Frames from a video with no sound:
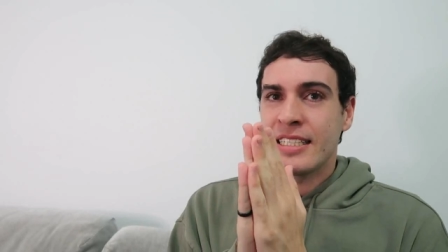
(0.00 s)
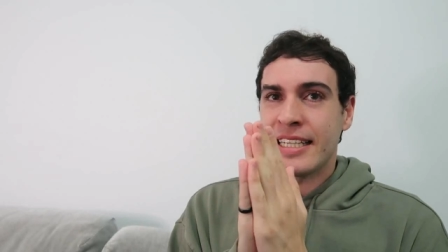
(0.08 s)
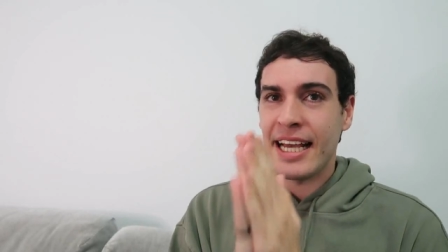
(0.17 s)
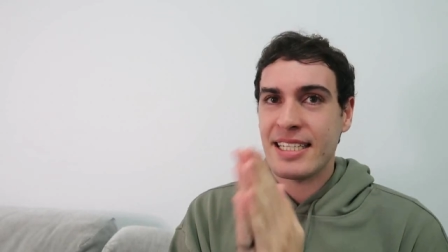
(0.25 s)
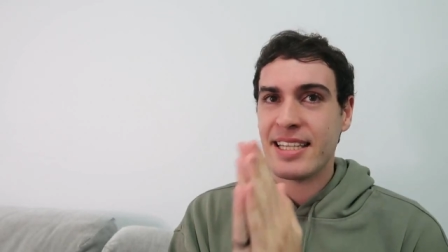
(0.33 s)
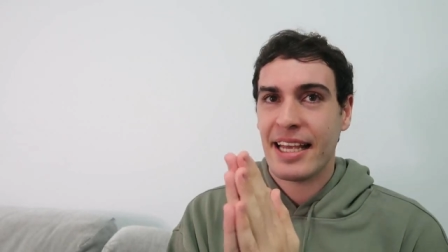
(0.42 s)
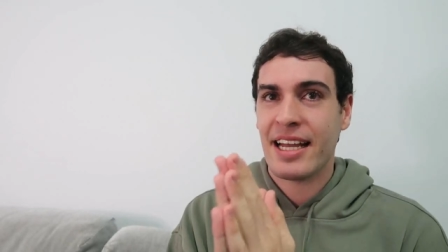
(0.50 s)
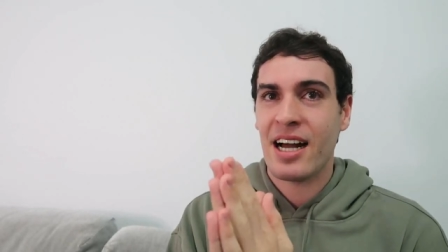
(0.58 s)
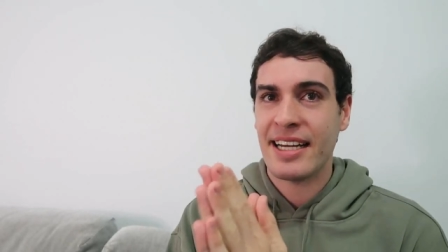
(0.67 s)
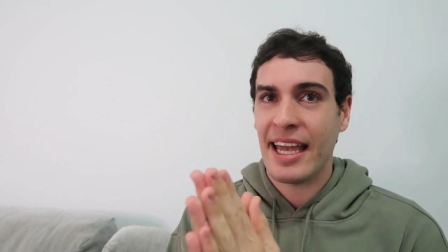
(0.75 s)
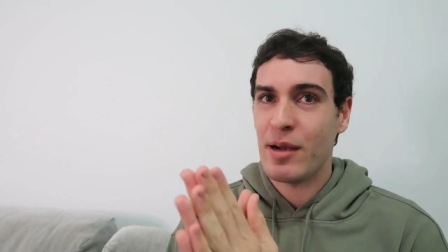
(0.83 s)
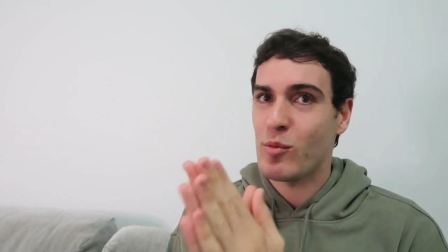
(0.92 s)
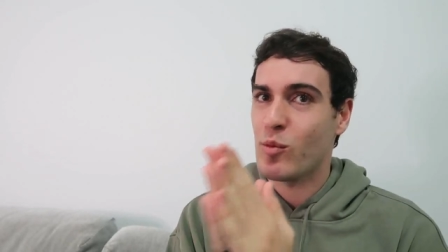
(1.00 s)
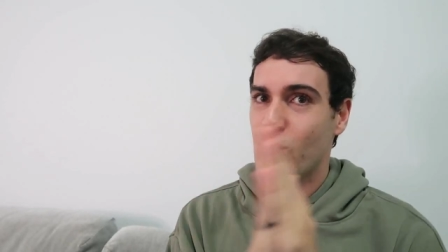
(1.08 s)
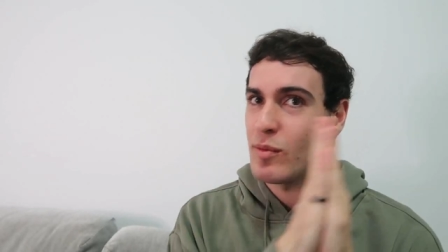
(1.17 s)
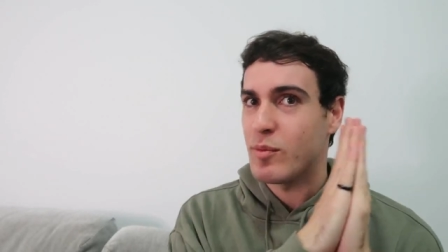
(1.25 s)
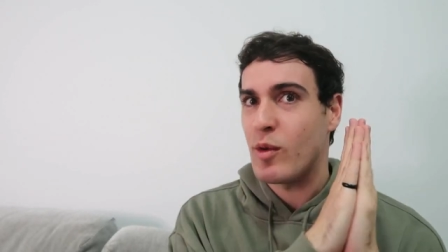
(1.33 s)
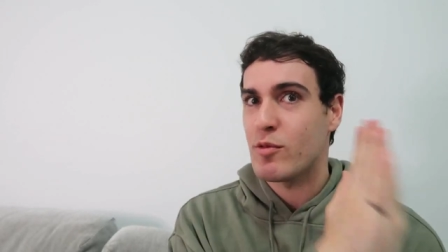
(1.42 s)
yes, they can't get
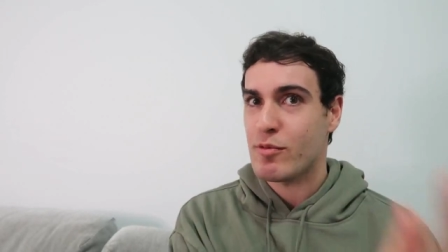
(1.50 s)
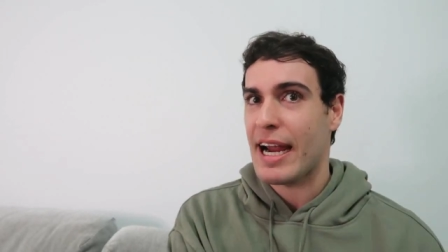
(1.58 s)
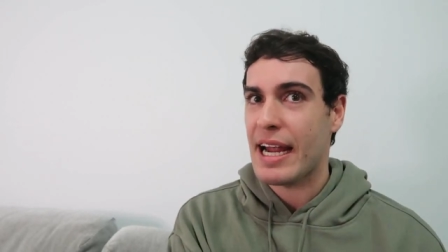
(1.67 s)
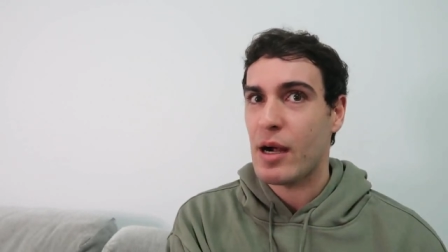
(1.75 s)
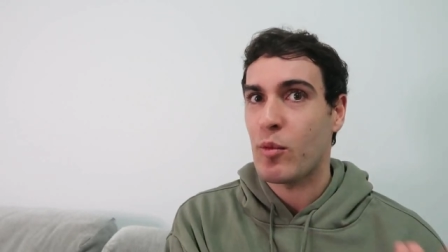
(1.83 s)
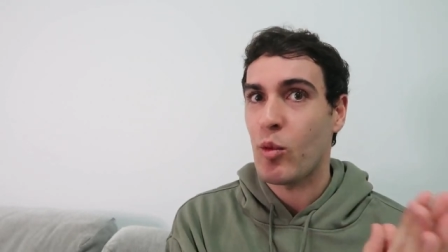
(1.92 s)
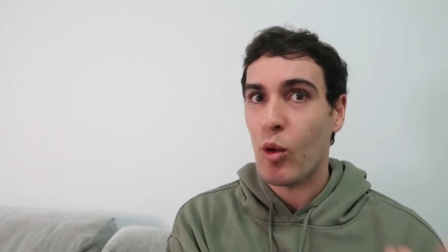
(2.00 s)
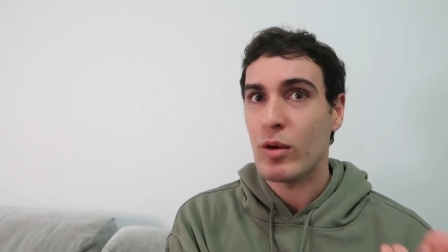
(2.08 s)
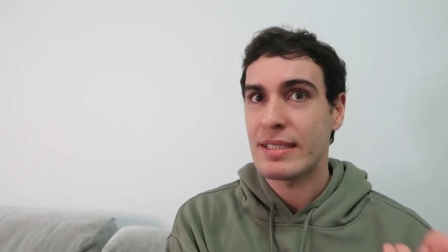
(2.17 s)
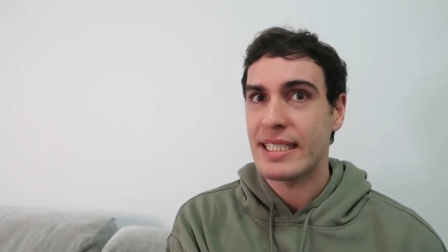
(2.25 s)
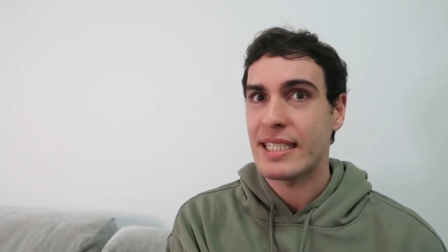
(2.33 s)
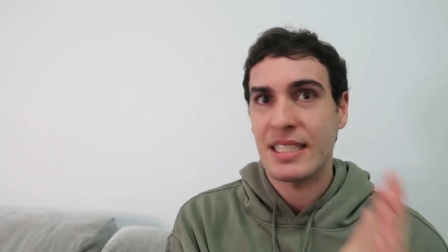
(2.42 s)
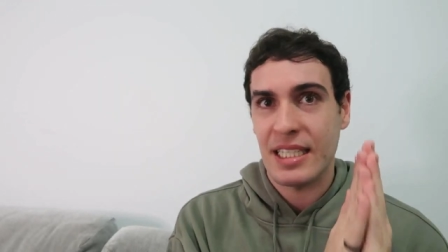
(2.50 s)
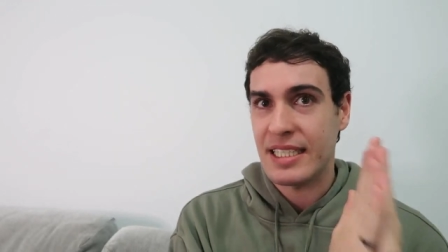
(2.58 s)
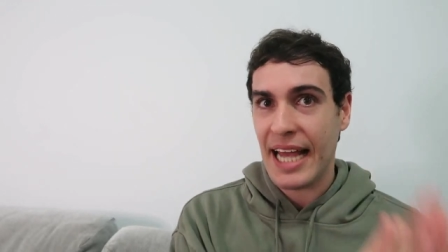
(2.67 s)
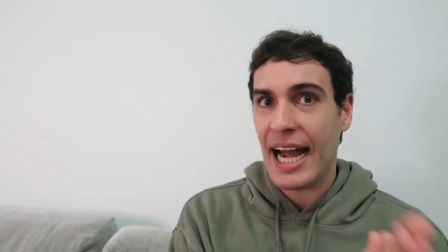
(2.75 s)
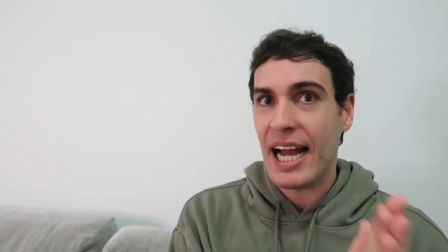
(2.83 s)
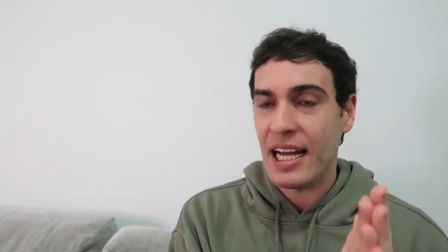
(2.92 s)
what Ray War did to
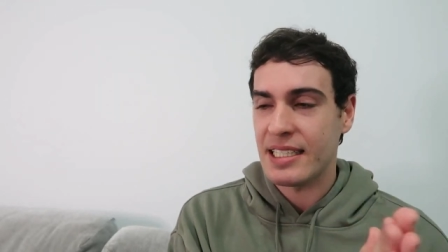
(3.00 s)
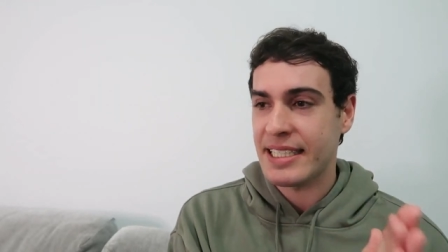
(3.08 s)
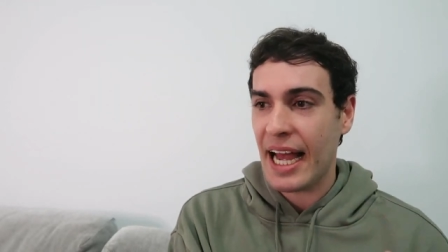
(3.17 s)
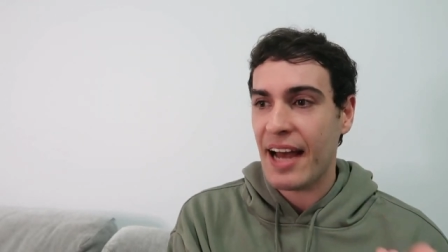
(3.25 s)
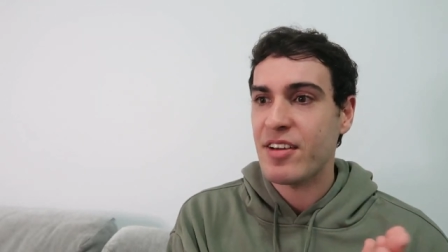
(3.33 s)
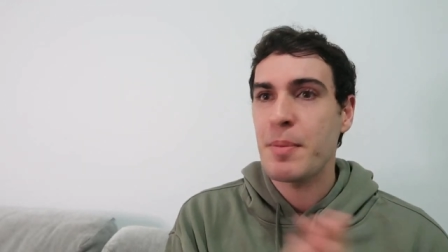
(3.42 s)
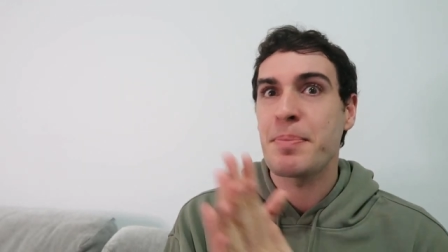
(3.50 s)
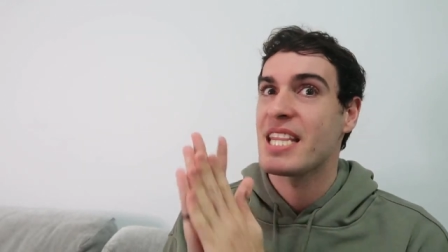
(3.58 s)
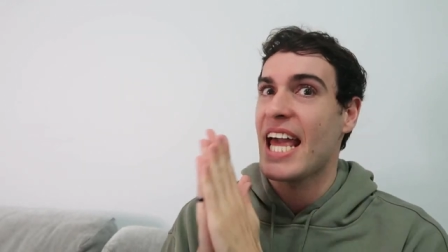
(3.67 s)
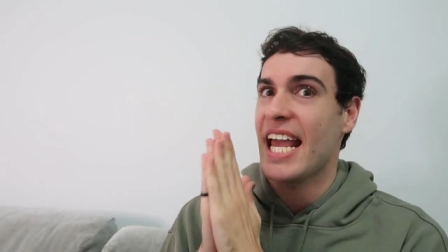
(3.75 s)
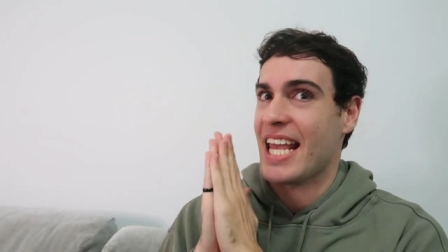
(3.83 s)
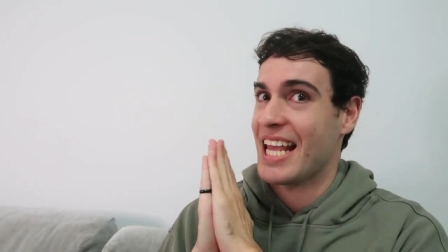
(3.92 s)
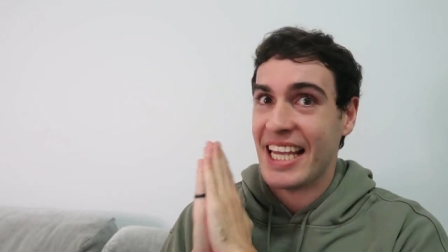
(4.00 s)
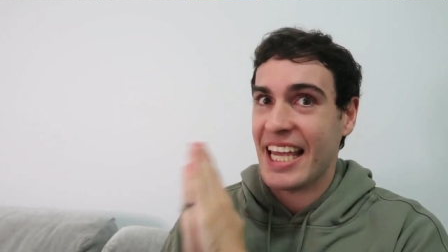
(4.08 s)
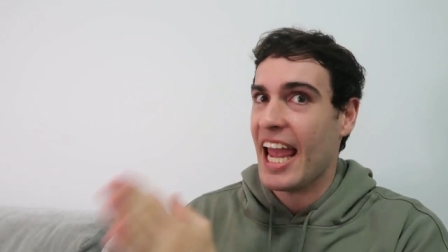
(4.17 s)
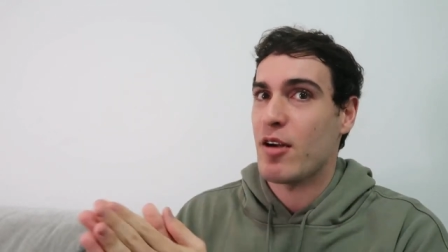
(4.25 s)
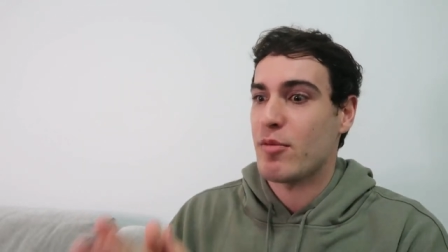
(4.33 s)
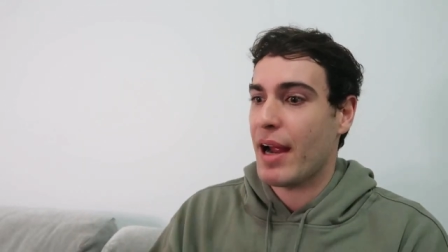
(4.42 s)
Ga uh, Gavin, but they can
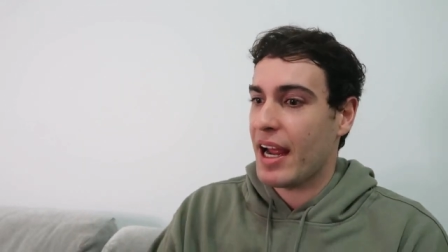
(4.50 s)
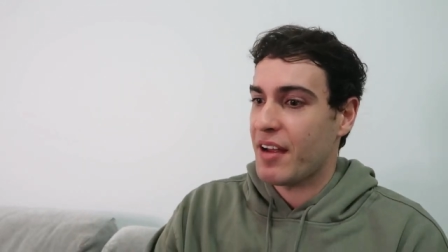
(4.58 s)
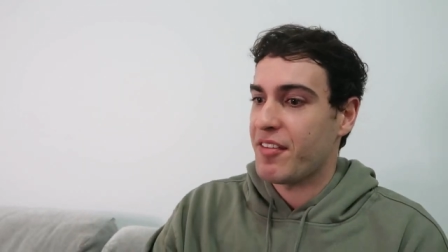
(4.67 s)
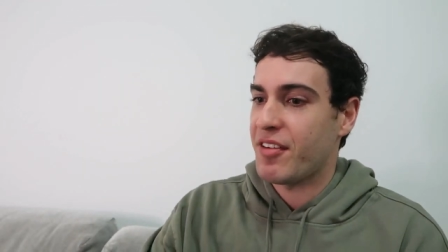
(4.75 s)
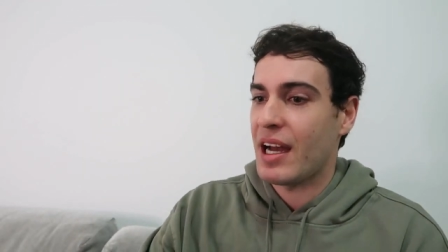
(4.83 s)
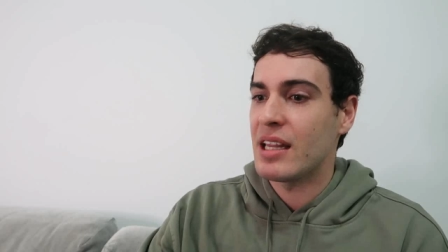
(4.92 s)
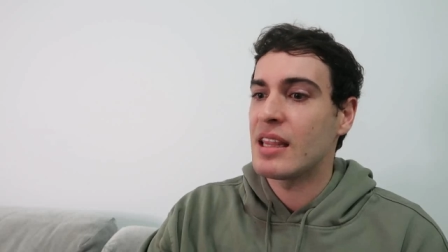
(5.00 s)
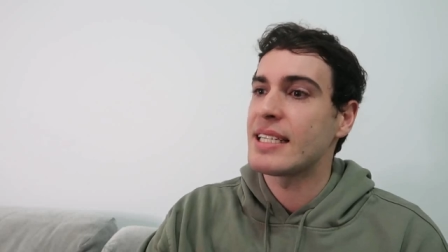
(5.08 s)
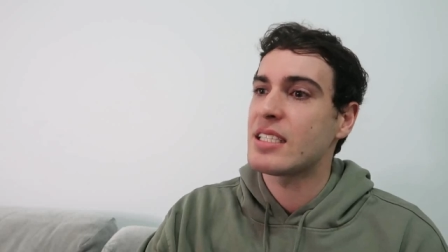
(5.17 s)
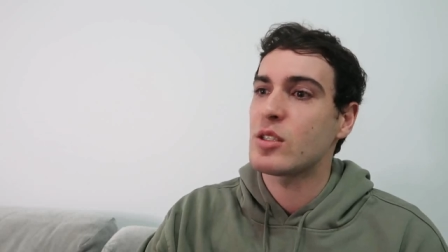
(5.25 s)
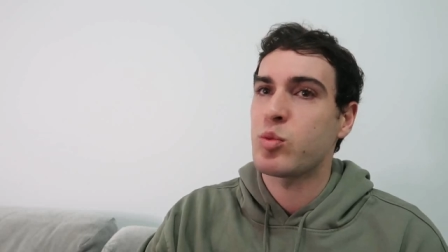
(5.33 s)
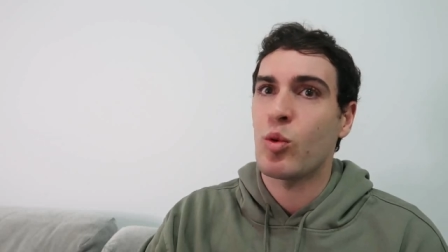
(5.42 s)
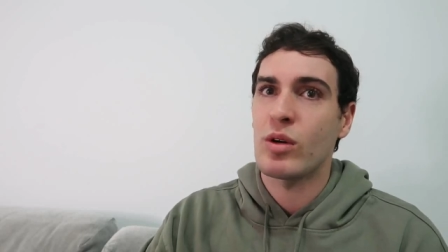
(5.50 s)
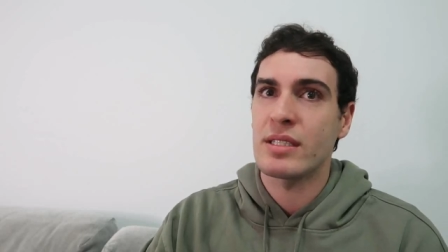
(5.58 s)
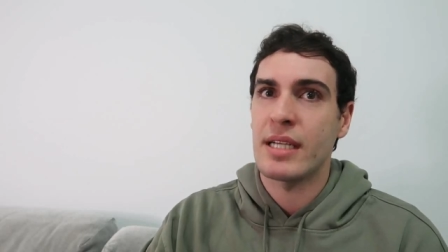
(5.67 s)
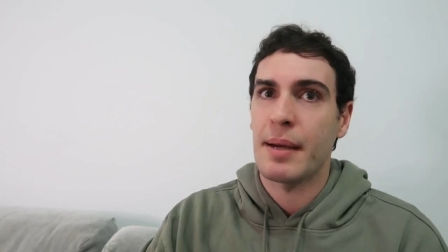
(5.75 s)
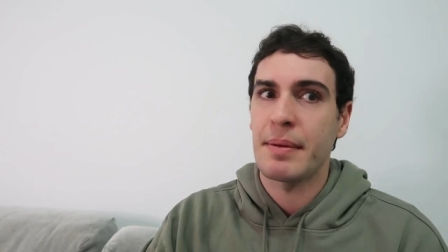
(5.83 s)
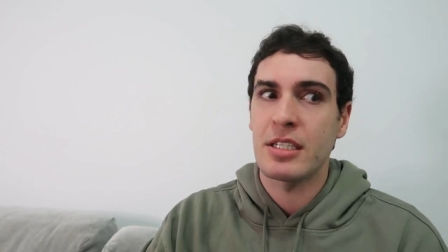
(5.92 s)
get Rafe, unless it's water
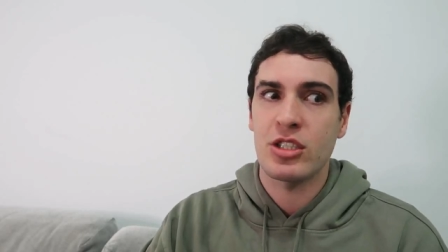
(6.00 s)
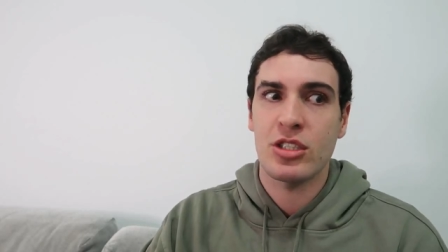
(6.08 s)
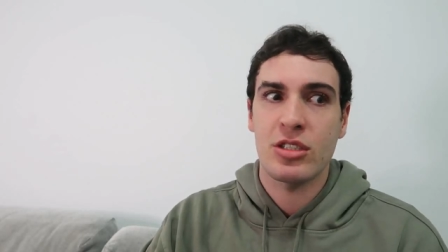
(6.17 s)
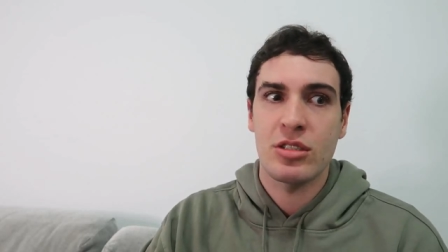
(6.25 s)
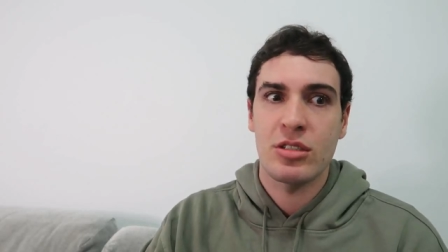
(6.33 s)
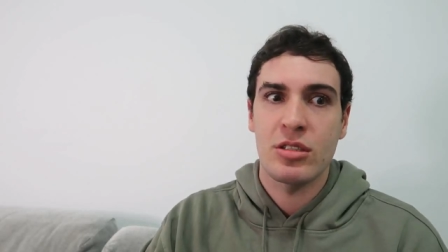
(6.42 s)
damaged.